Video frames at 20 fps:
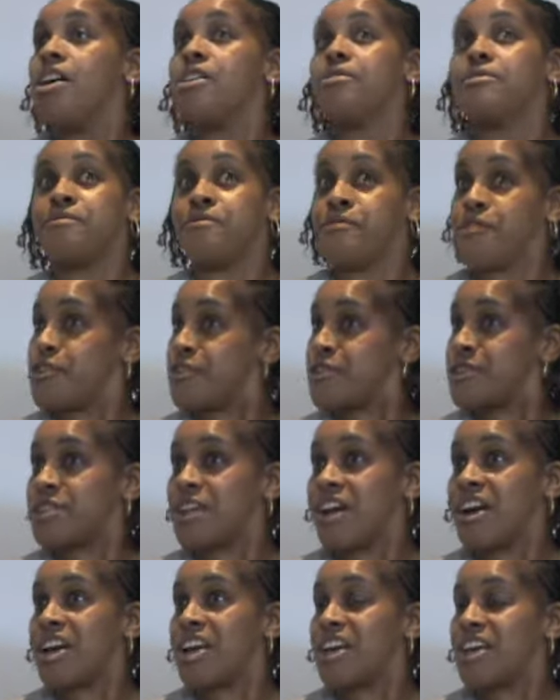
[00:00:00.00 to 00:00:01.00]
First
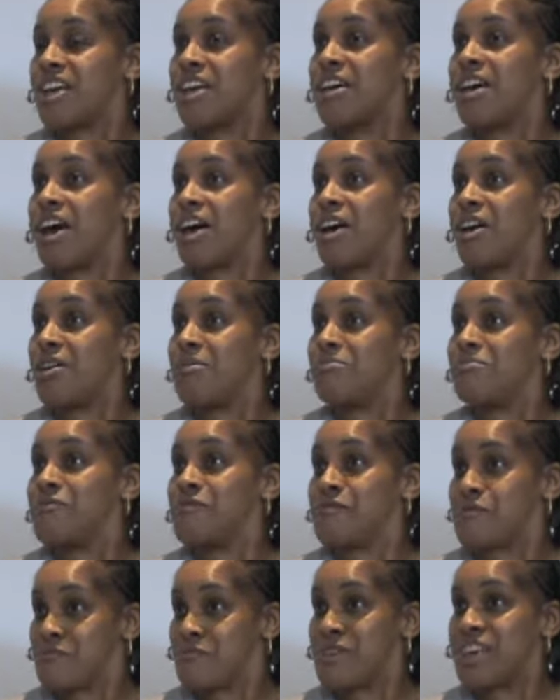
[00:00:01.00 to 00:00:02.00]
night
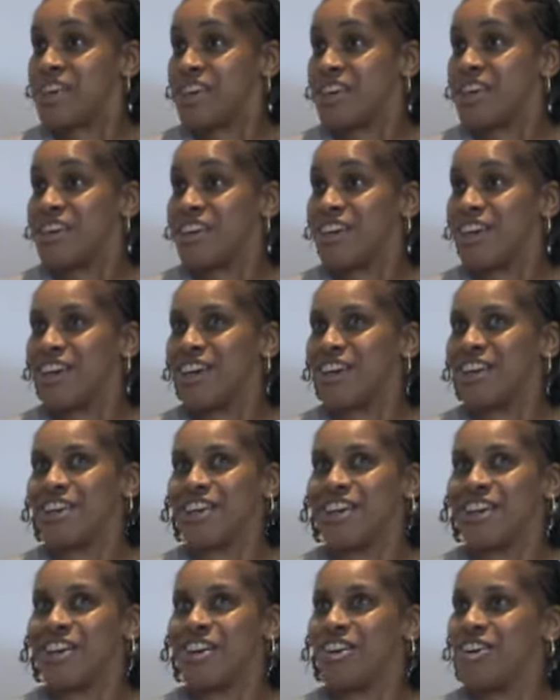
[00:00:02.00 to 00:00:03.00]
for me
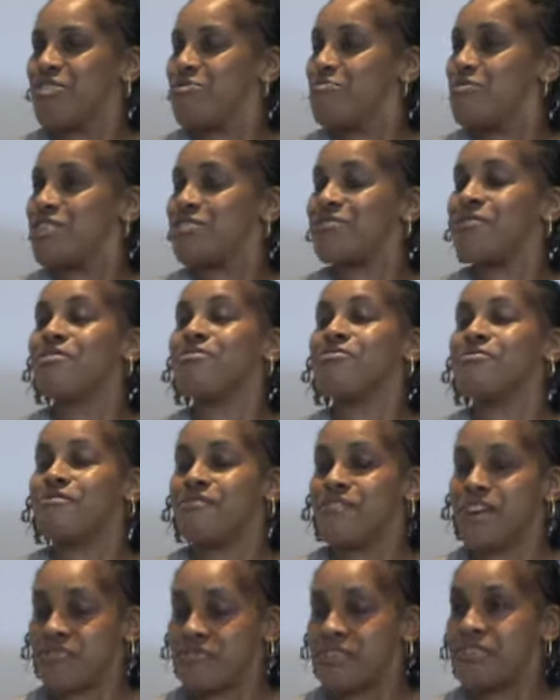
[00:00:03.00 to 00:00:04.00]
was
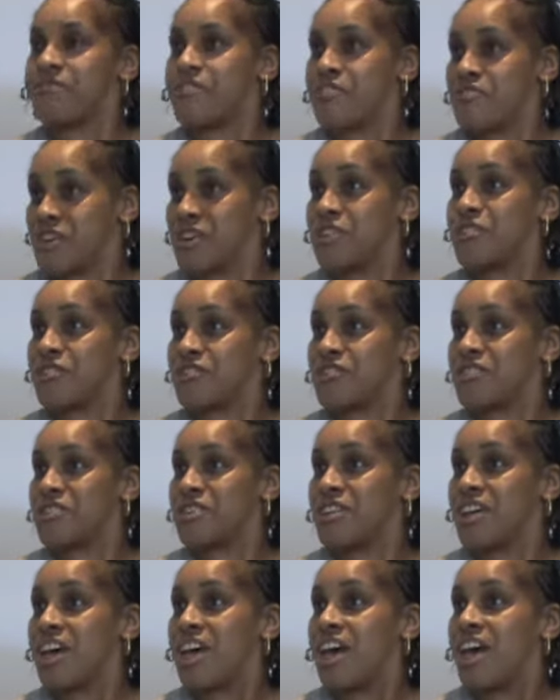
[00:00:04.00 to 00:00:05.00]
very, very good.
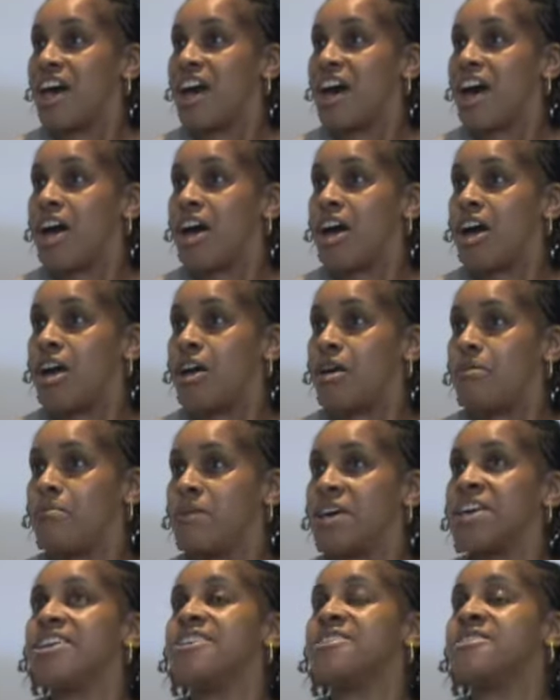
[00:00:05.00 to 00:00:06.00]

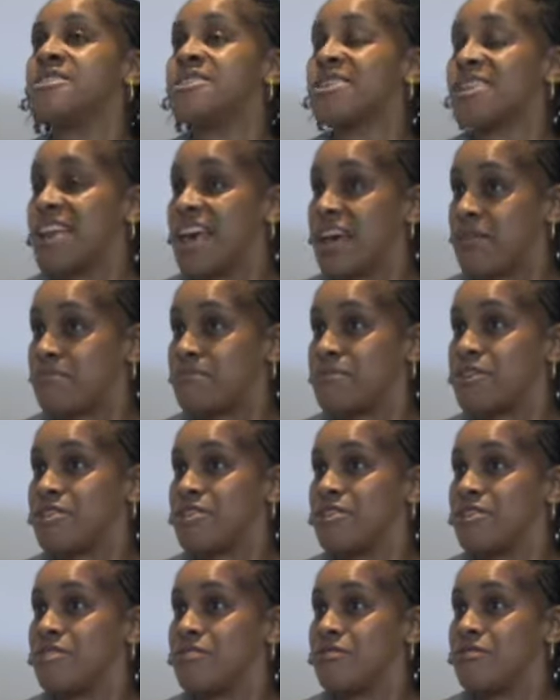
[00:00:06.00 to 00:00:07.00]
He
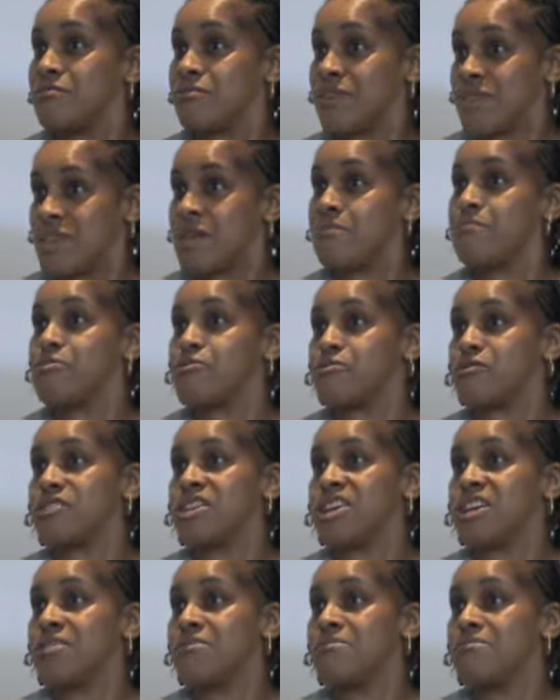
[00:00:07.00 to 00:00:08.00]
slept when they brought
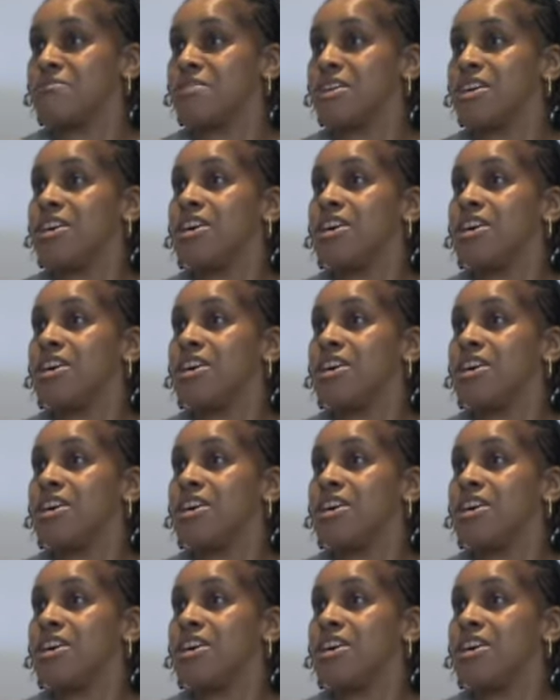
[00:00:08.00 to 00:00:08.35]
him.